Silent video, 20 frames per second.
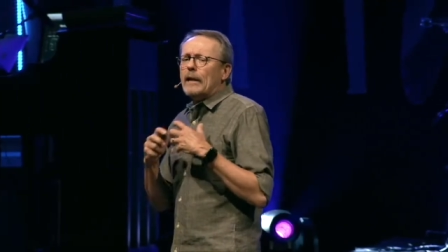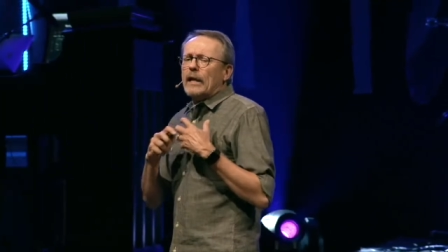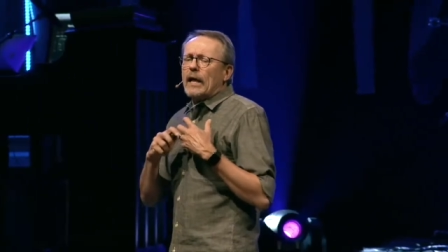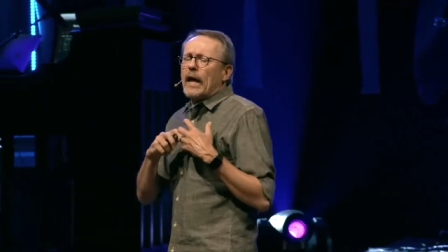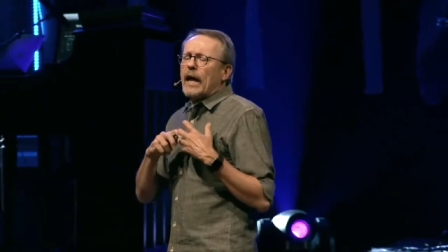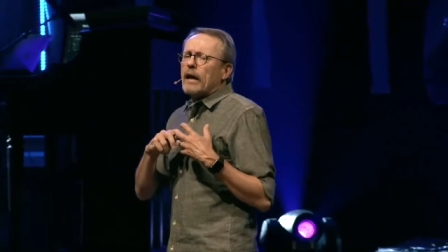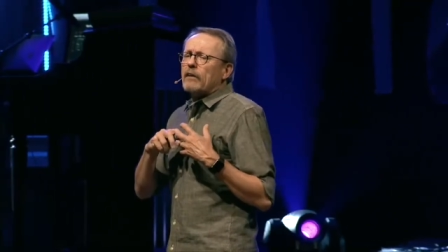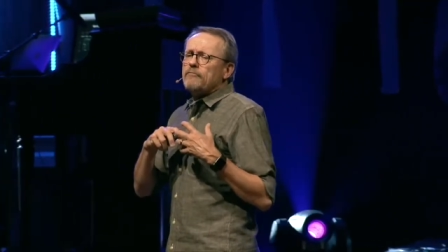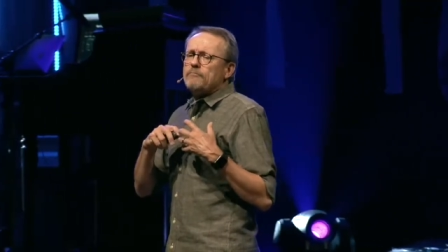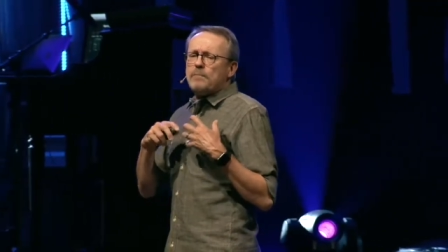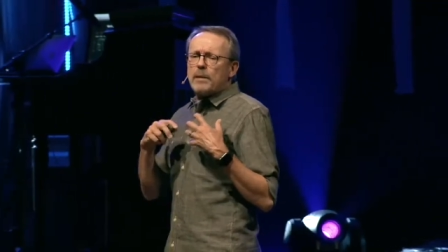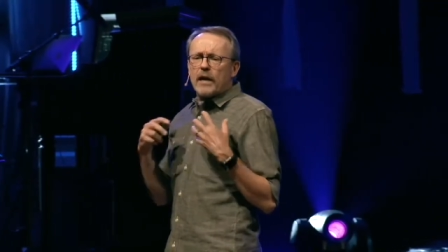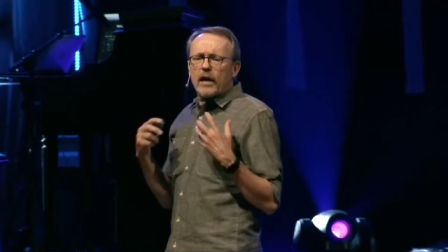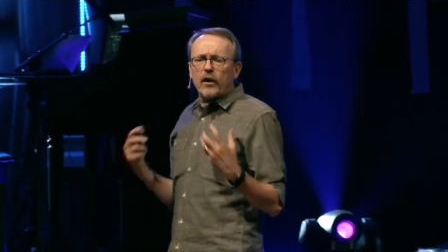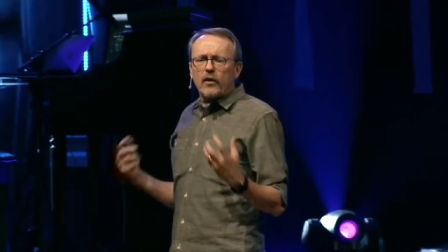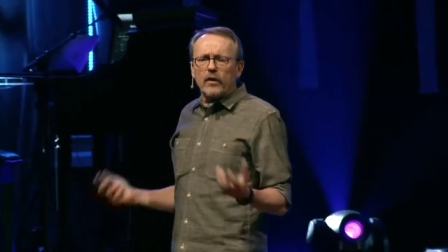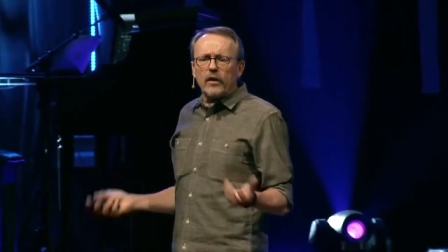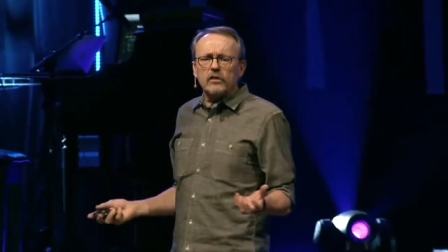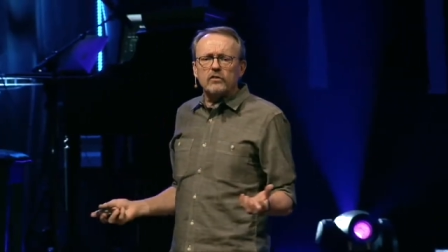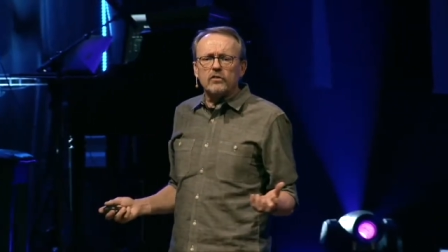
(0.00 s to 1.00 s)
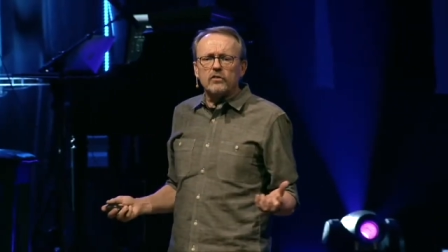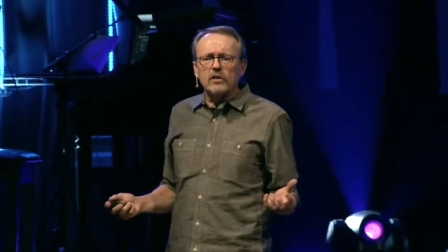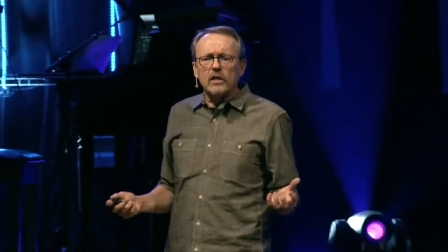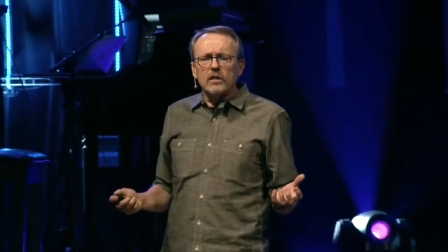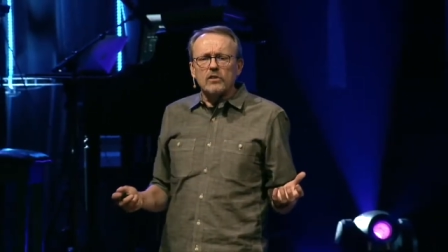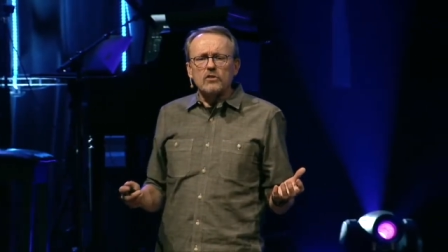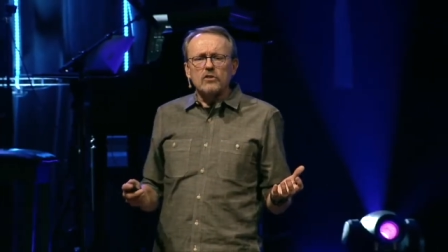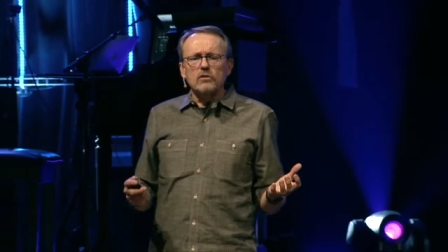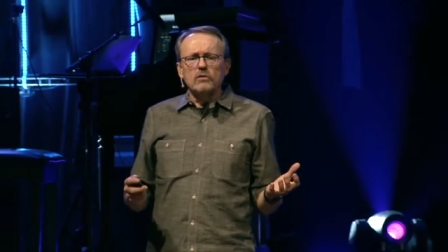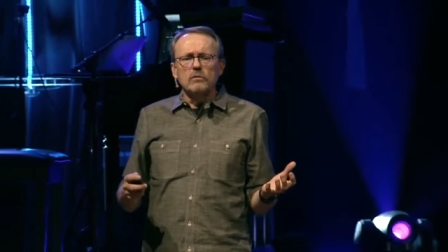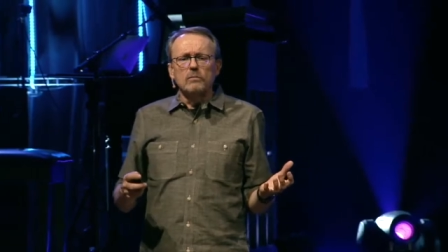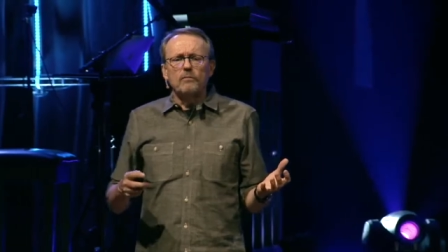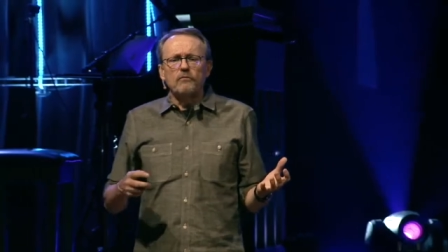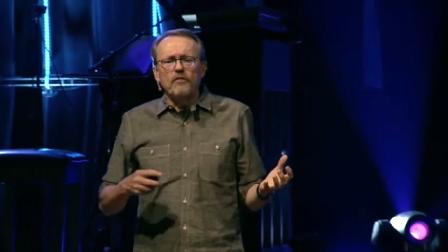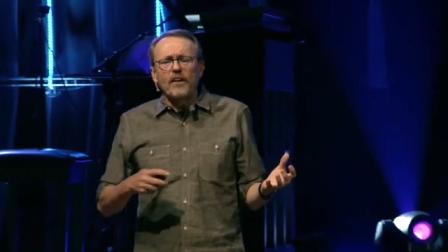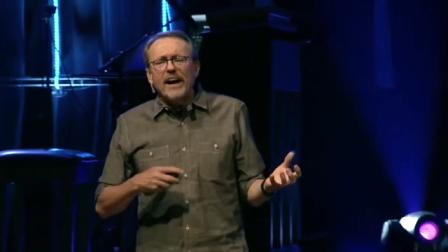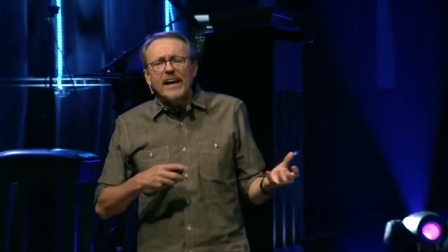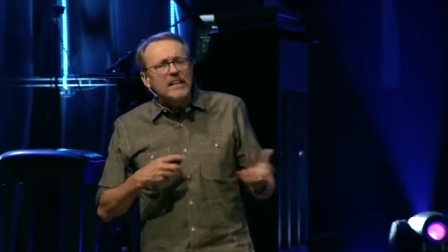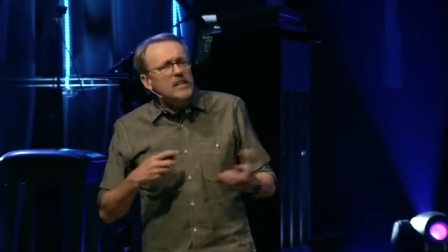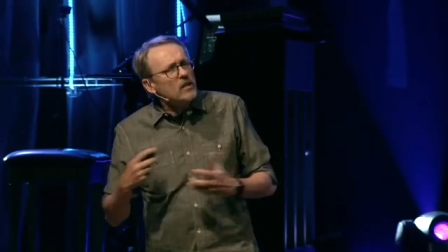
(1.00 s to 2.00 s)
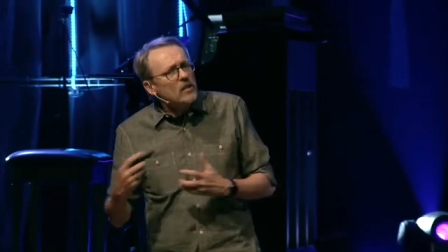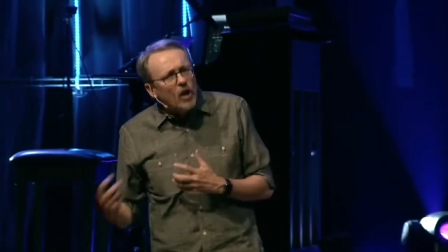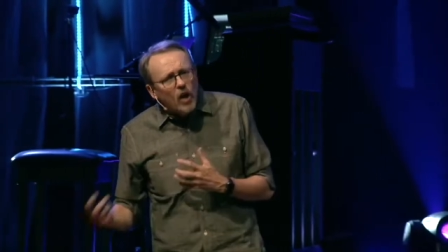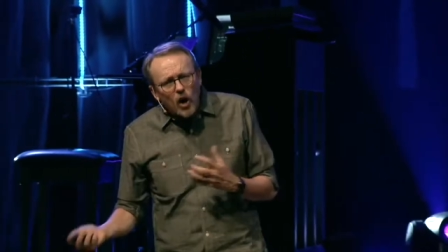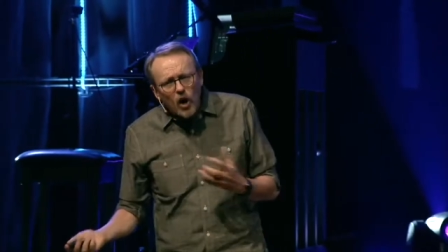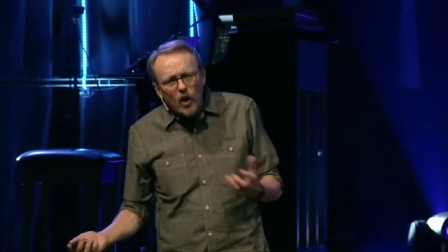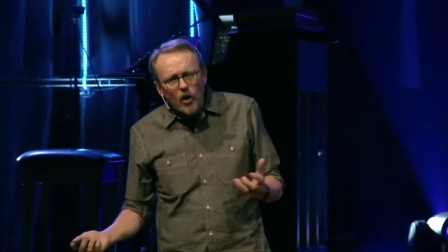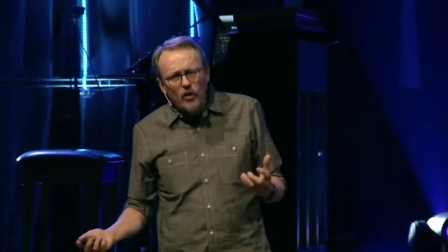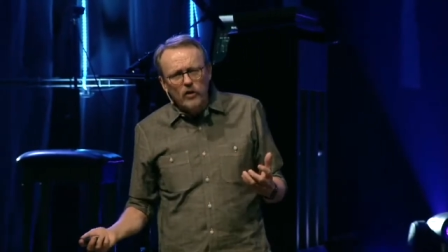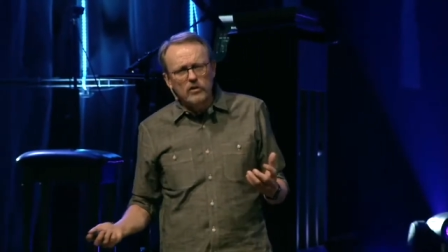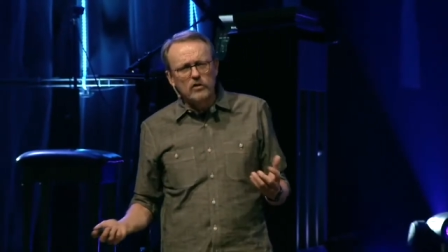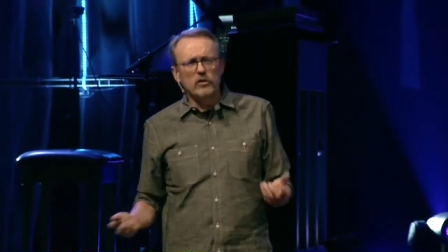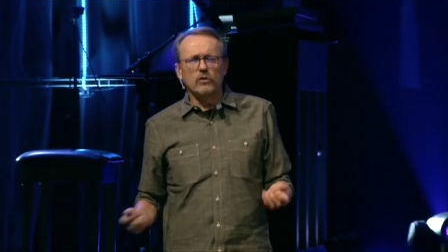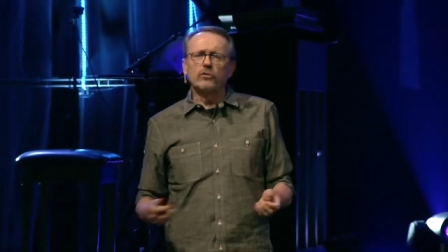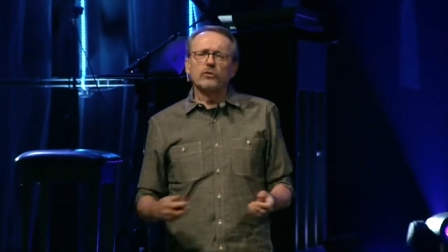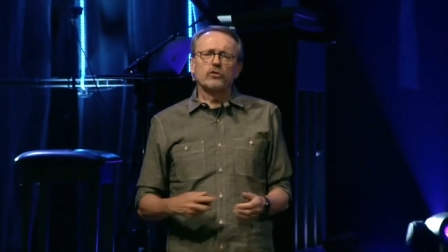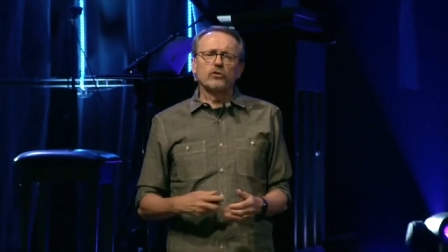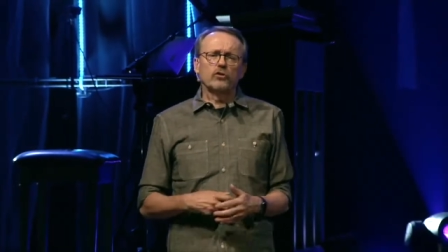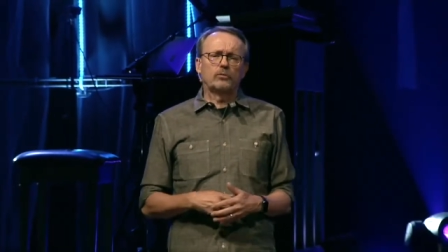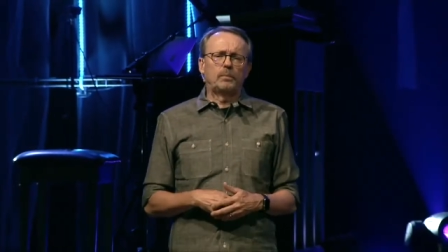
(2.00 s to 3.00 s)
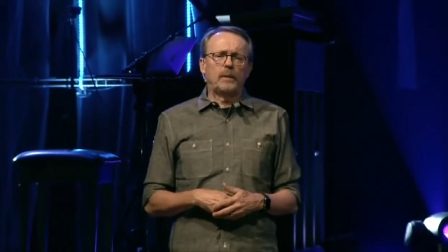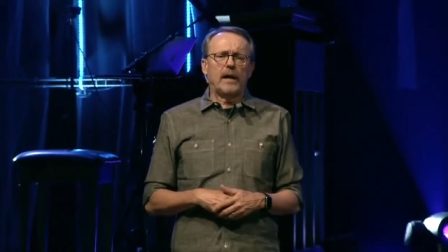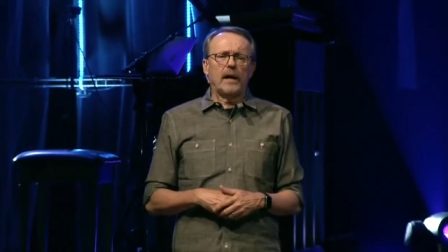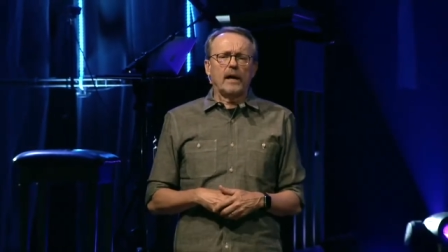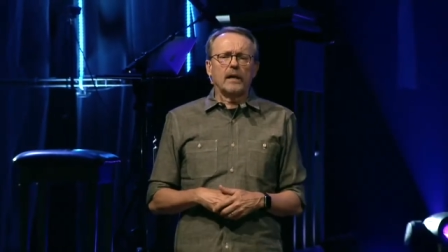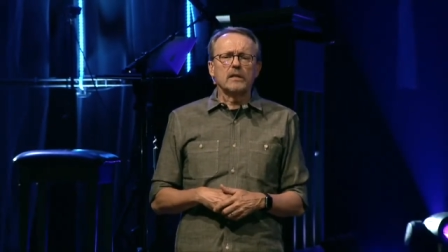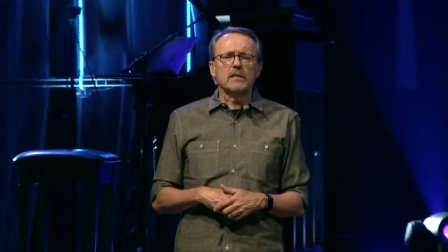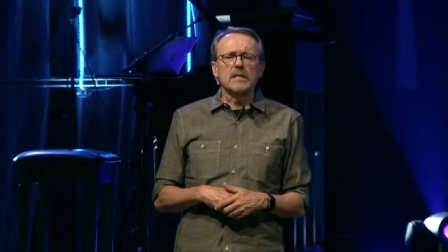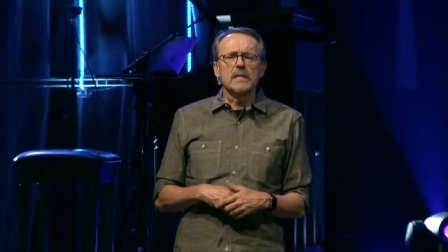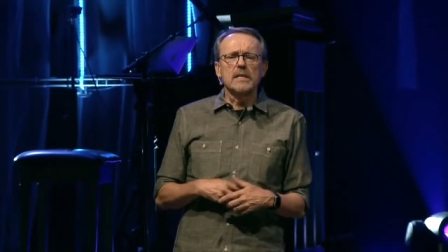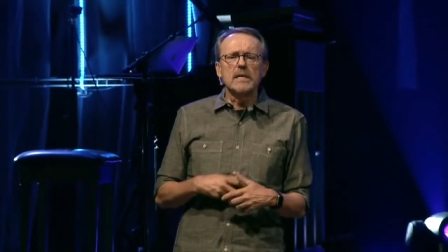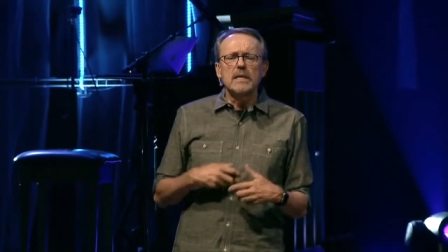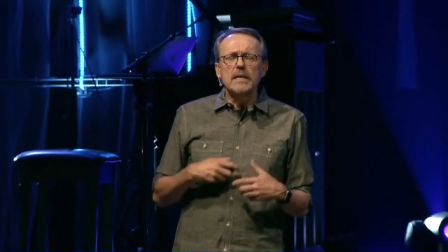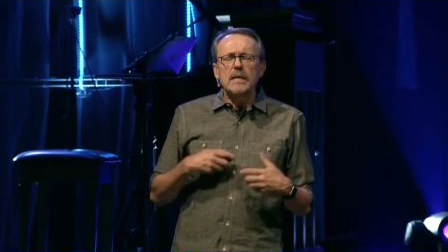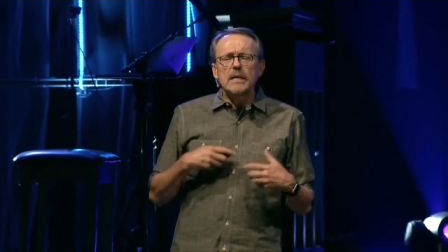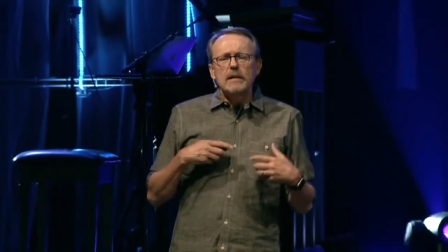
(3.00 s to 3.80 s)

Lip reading: have parents that you find it hard to respect, and